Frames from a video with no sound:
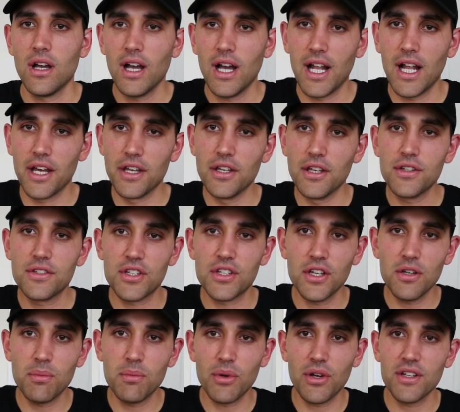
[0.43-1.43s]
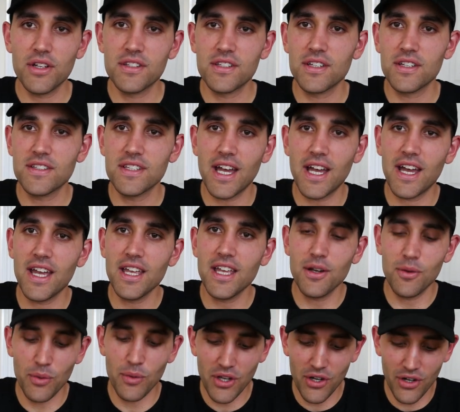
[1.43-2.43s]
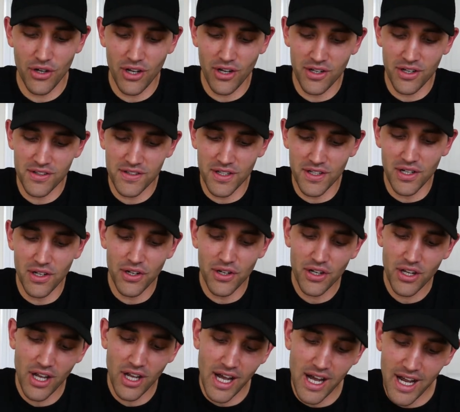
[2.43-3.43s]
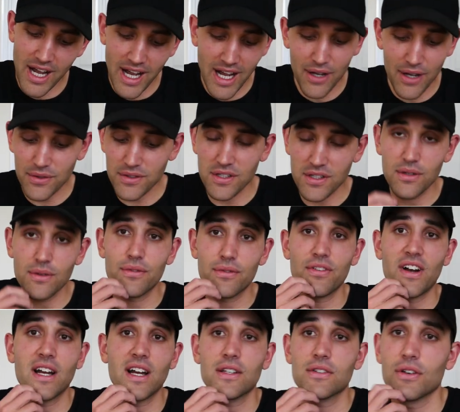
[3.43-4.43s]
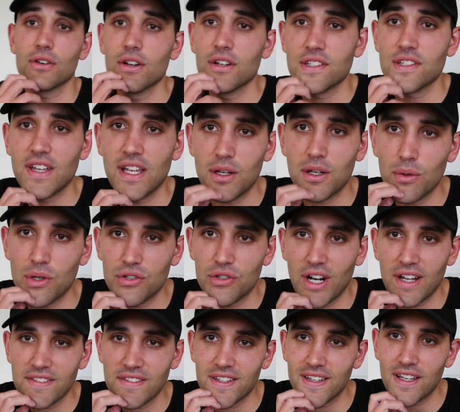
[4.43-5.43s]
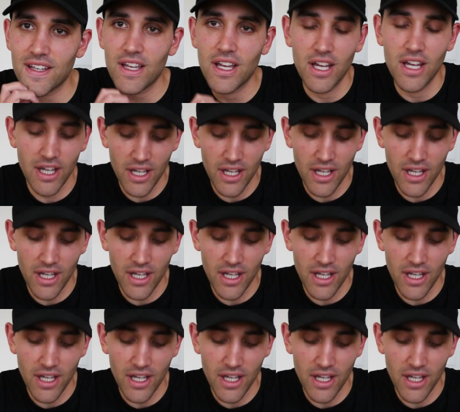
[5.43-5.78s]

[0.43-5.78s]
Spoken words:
Hello YouTube, today we are going to look at how to factorise a quadratic.